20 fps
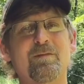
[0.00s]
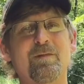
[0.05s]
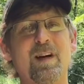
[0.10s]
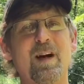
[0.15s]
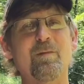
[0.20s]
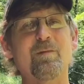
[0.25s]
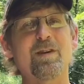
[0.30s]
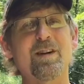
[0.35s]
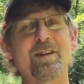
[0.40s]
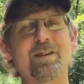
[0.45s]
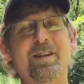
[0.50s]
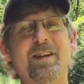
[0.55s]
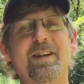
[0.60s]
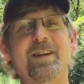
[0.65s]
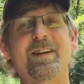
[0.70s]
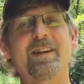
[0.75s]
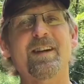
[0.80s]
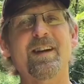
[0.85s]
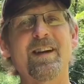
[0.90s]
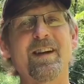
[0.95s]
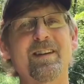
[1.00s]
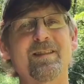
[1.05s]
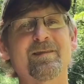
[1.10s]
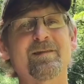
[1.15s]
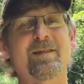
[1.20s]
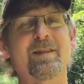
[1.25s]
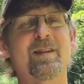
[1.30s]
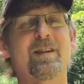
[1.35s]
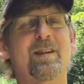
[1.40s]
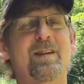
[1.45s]
I'm Redneck in a Hat.
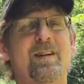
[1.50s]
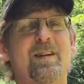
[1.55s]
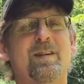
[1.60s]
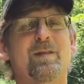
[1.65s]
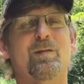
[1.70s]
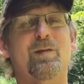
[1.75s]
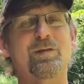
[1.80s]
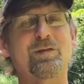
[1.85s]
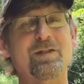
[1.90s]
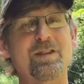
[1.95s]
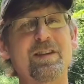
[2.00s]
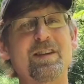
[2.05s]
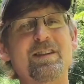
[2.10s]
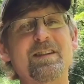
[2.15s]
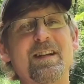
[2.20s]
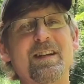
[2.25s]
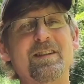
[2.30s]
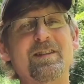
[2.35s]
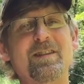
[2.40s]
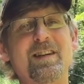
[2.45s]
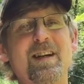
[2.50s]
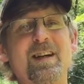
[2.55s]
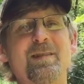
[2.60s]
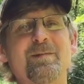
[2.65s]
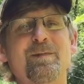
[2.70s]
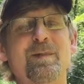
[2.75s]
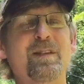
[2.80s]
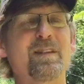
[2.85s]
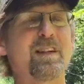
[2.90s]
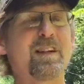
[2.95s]
We'll see you next time.